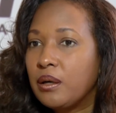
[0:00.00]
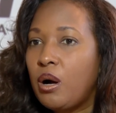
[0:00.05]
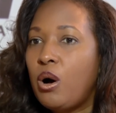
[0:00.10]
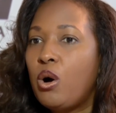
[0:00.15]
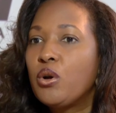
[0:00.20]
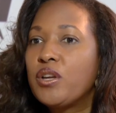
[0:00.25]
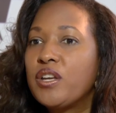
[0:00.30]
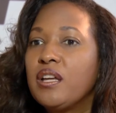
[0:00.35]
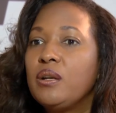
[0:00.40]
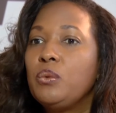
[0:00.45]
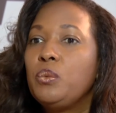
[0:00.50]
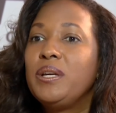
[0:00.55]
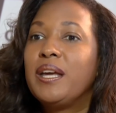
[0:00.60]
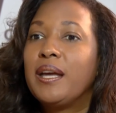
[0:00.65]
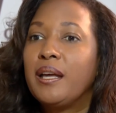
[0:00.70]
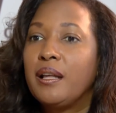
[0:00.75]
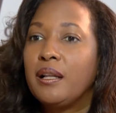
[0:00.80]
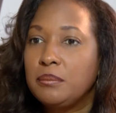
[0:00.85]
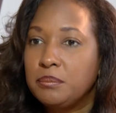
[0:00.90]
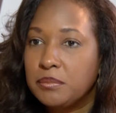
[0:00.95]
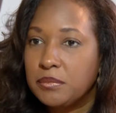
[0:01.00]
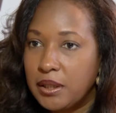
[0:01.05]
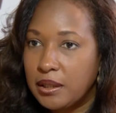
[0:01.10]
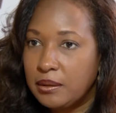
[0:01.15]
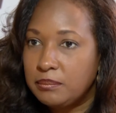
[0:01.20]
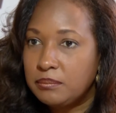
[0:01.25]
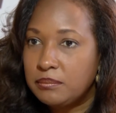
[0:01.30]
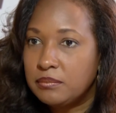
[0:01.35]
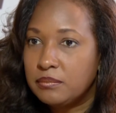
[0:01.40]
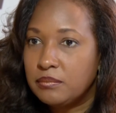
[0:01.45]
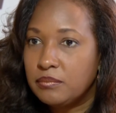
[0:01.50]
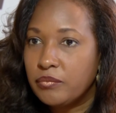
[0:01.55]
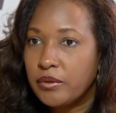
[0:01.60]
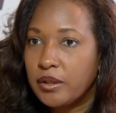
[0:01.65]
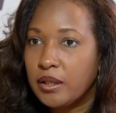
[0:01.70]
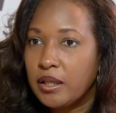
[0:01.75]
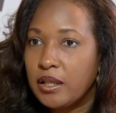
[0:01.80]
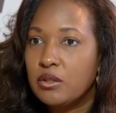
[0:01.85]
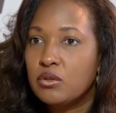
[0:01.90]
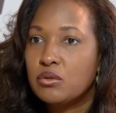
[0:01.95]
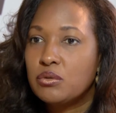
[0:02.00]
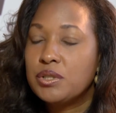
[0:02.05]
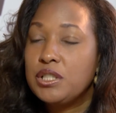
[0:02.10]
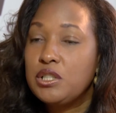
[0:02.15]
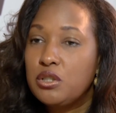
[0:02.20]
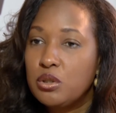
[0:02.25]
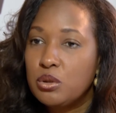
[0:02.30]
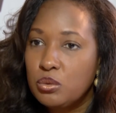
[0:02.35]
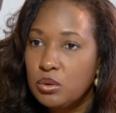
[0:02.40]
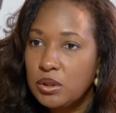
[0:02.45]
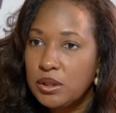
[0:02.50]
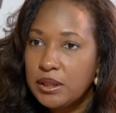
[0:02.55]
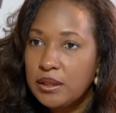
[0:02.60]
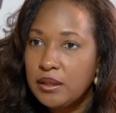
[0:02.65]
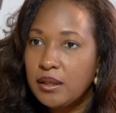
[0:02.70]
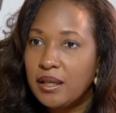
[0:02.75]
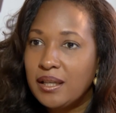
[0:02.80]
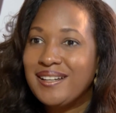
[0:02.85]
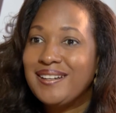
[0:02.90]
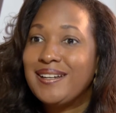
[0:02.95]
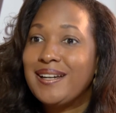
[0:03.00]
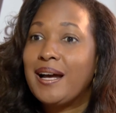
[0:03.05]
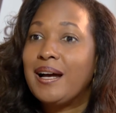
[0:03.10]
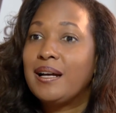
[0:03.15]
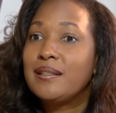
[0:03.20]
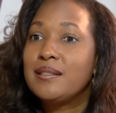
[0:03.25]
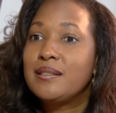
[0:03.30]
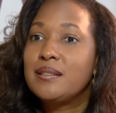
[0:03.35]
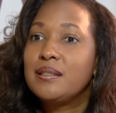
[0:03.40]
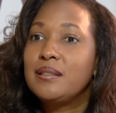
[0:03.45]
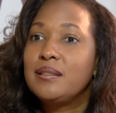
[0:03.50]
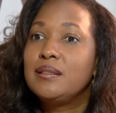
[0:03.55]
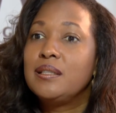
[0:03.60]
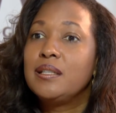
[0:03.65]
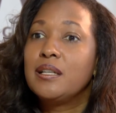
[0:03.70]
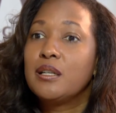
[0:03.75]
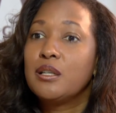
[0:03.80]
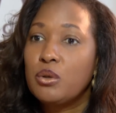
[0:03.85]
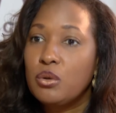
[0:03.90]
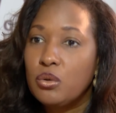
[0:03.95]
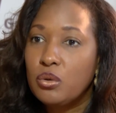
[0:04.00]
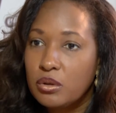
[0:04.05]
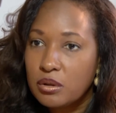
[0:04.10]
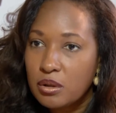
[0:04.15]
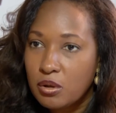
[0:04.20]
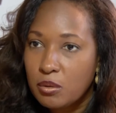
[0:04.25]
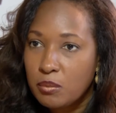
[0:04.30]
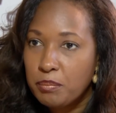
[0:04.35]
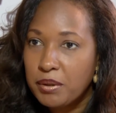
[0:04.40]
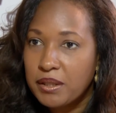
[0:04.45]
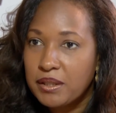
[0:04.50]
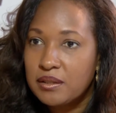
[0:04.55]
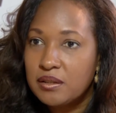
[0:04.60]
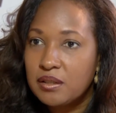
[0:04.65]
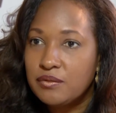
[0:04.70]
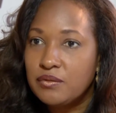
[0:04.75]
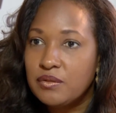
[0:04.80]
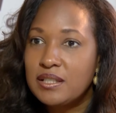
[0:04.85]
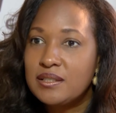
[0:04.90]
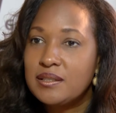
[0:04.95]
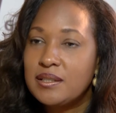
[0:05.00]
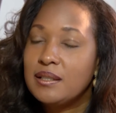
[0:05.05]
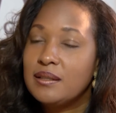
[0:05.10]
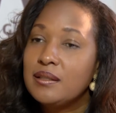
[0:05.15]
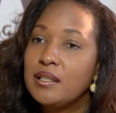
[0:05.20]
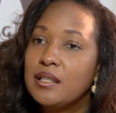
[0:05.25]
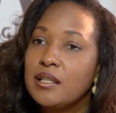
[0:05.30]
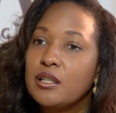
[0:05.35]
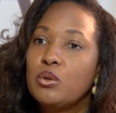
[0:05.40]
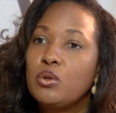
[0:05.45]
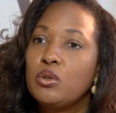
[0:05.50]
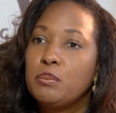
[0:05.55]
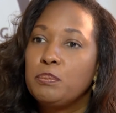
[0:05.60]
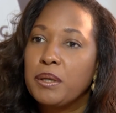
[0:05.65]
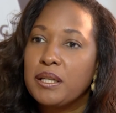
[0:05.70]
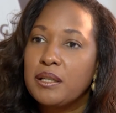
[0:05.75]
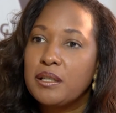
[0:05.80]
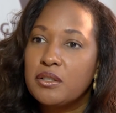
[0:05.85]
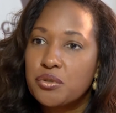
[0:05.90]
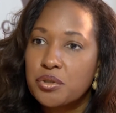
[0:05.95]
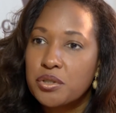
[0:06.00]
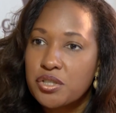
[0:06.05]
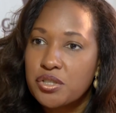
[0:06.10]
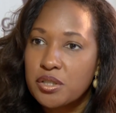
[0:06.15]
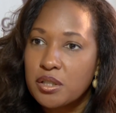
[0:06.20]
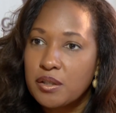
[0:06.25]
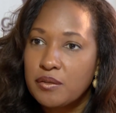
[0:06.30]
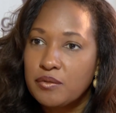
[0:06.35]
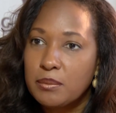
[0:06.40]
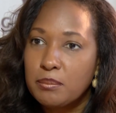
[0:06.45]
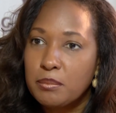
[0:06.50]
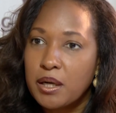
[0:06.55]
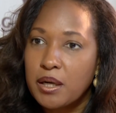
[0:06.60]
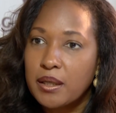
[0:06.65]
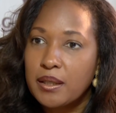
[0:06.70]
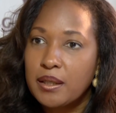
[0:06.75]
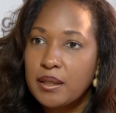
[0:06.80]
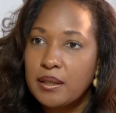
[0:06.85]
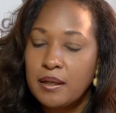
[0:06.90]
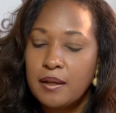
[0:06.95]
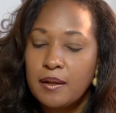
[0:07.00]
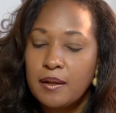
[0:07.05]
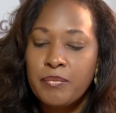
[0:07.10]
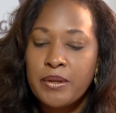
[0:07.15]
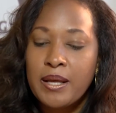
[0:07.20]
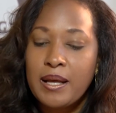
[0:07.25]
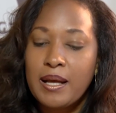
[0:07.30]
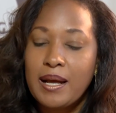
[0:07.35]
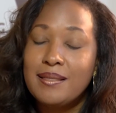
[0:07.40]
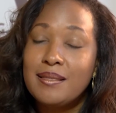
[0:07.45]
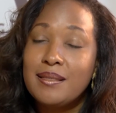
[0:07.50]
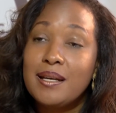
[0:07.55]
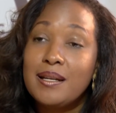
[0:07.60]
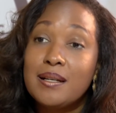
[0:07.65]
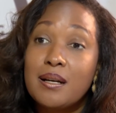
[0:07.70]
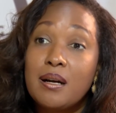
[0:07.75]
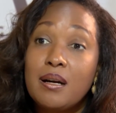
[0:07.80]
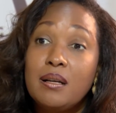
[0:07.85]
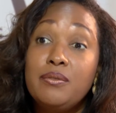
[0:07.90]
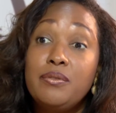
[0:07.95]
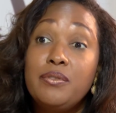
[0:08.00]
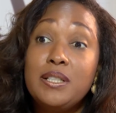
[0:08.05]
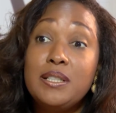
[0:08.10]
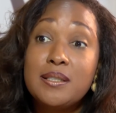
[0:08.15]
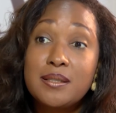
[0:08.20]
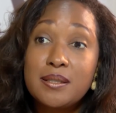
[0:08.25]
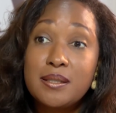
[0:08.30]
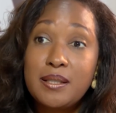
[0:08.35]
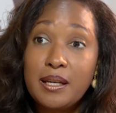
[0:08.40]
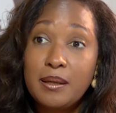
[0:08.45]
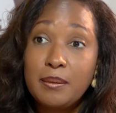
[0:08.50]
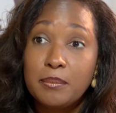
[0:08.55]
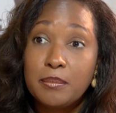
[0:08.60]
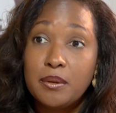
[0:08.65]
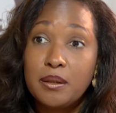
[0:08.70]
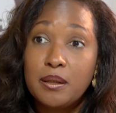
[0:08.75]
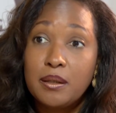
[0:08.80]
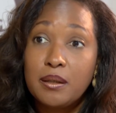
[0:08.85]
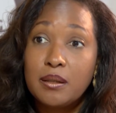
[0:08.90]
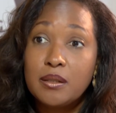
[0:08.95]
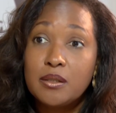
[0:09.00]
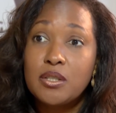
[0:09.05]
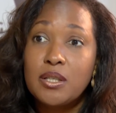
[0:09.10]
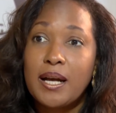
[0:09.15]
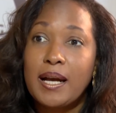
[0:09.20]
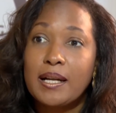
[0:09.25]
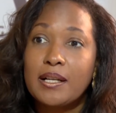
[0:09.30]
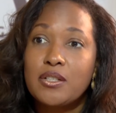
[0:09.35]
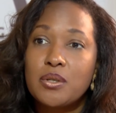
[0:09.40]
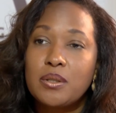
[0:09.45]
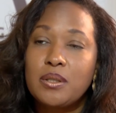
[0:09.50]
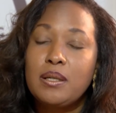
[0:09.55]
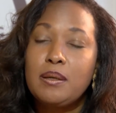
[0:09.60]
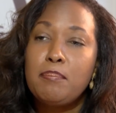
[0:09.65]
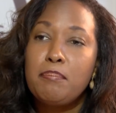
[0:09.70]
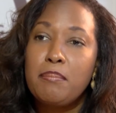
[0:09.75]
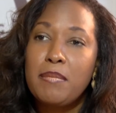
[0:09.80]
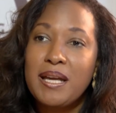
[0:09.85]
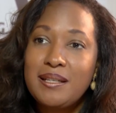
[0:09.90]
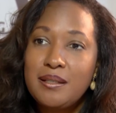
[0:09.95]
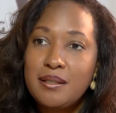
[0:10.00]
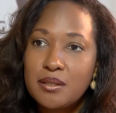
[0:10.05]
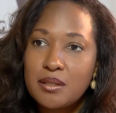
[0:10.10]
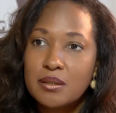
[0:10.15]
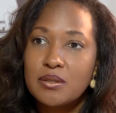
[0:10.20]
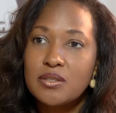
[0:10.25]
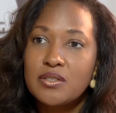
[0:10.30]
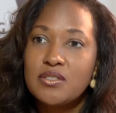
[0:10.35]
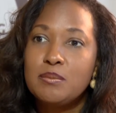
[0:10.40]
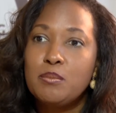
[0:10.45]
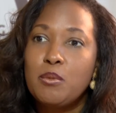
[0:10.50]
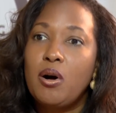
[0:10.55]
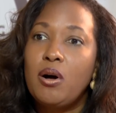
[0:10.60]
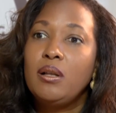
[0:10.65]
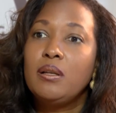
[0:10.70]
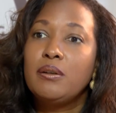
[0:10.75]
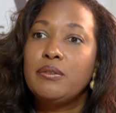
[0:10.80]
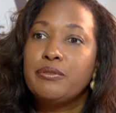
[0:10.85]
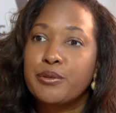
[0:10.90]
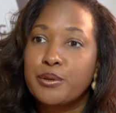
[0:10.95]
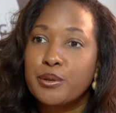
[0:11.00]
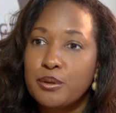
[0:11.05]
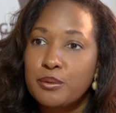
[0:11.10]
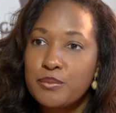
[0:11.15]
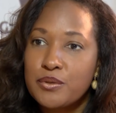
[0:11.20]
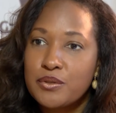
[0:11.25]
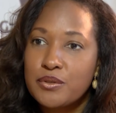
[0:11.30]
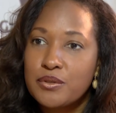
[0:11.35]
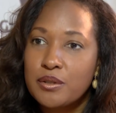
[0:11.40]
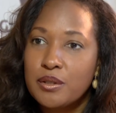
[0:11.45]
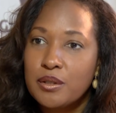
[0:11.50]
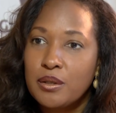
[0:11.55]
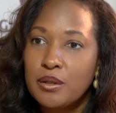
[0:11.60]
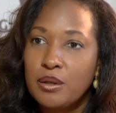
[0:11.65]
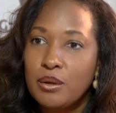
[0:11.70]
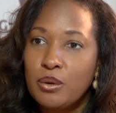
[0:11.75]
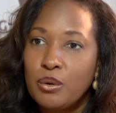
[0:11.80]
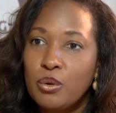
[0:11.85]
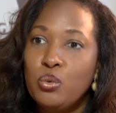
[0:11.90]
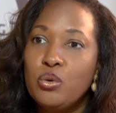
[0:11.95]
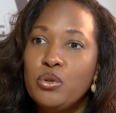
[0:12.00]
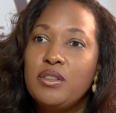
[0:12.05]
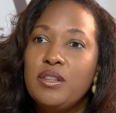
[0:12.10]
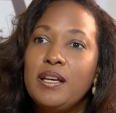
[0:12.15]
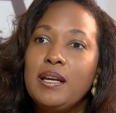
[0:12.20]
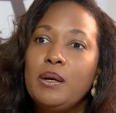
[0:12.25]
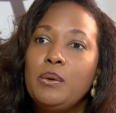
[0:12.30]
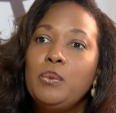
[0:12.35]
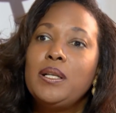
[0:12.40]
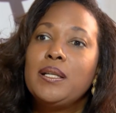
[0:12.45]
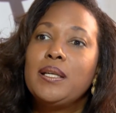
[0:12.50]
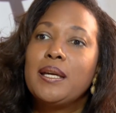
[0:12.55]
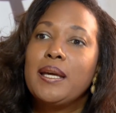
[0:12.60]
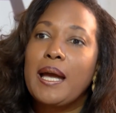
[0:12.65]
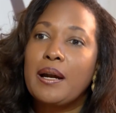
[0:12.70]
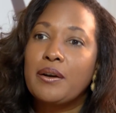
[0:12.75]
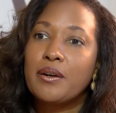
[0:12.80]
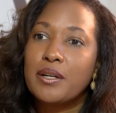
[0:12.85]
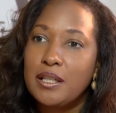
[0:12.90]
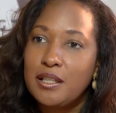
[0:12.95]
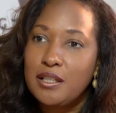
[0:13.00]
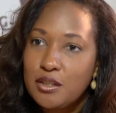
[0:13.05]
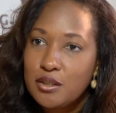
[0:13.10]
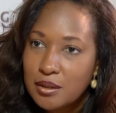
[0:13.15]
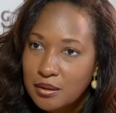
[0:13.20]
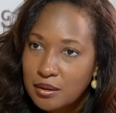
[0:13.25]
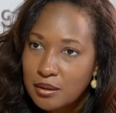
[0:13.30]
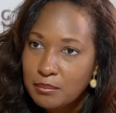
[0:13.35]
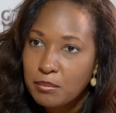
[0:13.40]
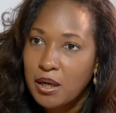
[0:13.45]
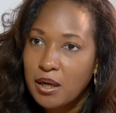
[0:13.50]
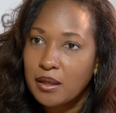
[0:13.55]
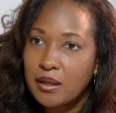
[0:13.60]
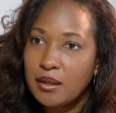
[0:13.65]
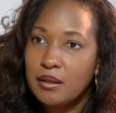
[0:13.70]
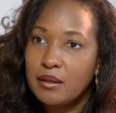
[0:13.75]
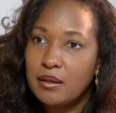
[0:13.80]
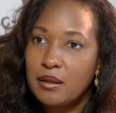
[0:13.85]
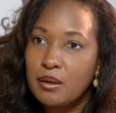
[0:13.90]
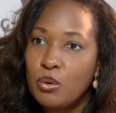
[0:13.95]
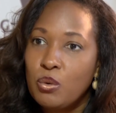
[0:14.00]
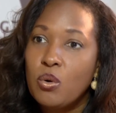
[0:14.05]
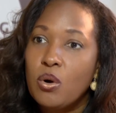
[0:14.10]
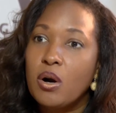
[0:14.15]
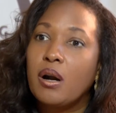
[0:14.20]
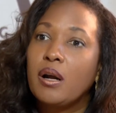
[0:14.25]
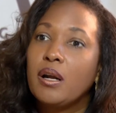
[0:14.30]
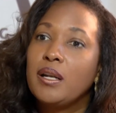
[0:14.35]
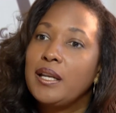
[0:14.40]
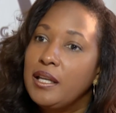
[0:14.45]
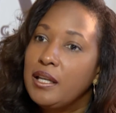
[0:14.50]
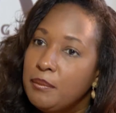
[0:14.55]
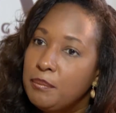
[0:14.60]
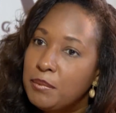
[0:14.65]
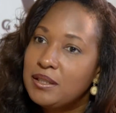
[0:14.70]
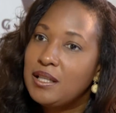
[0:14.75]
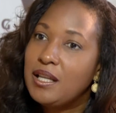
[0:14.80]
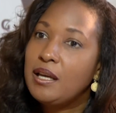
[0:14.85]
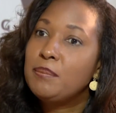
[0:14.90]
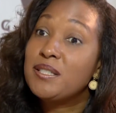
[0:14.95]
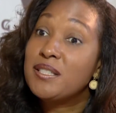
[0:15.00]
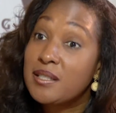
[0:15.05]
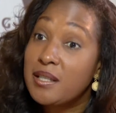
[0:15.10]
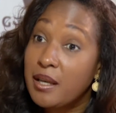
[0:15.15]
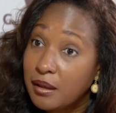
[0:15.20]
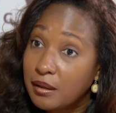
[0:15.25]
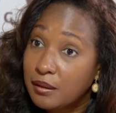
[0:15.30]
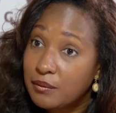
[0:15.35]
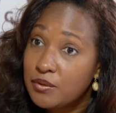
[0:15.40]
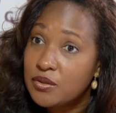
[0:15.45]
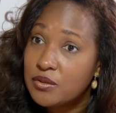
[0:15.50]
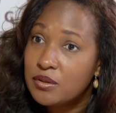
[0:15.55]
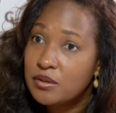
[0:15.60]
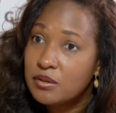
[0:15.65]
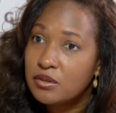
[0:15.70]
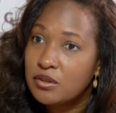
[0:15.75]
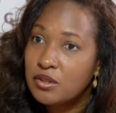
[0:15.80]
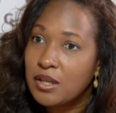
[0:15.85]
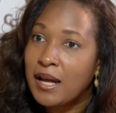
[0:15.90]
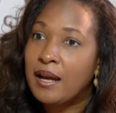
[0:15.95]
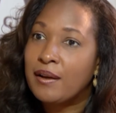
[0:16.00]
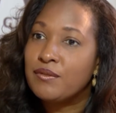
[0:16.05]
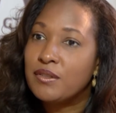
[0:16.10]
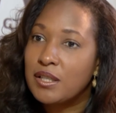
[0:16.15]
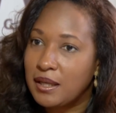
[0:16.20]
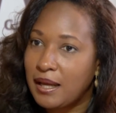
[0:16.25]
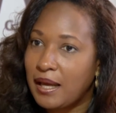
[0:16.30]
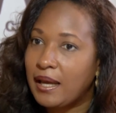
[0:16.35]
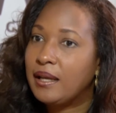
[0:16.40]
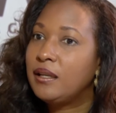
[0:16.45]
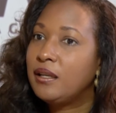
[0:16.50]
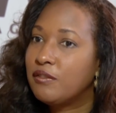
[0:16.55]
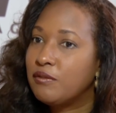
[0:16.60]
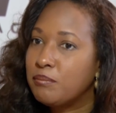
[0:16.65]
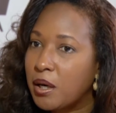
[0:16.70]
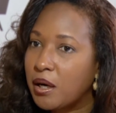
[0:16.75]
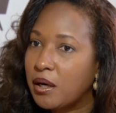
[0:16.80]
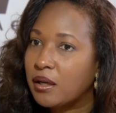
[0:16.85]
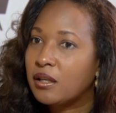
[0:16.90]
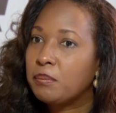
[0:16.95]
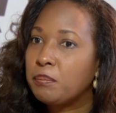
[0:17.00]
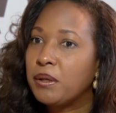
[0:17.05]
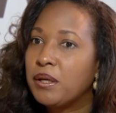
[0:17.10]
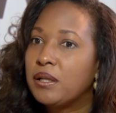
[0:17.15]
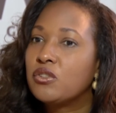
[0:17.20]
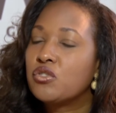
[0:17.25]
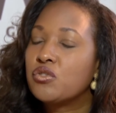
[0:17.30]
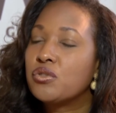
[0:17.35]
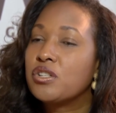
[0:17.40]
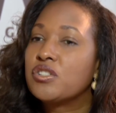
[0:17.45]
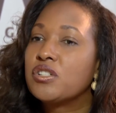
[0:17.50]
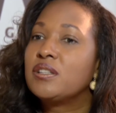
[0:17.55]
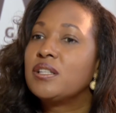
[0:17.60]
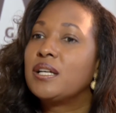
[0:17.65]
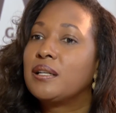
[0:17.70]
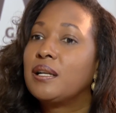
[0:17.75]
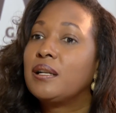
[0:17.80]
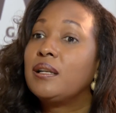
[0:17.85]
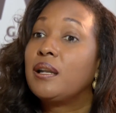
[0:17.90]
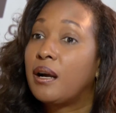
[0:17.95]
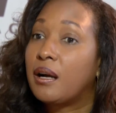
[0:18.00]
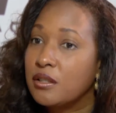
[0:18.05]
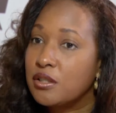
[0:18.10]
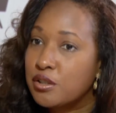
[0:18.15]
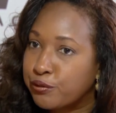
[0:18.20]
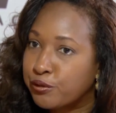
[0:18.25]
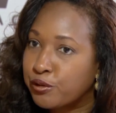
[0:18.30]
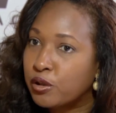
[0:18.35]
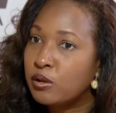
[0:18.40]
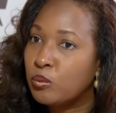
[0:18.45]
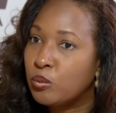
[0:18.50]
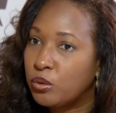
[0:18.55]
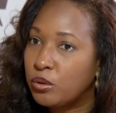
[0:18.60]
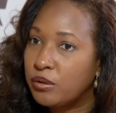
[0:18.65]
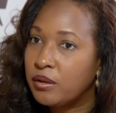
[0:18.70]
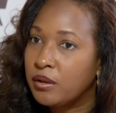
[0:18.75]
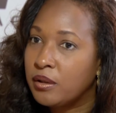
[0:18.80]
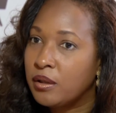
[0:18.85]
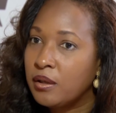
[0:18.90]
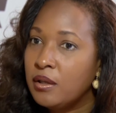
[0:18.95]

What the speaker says: How can we help them in retooling and enhancing their own competitiveness and their own penetration of the market, and then convince them to actually mentor smaller firms who they will carry into the market, who are unable themselves to have the kind of market penetration that a large firm would.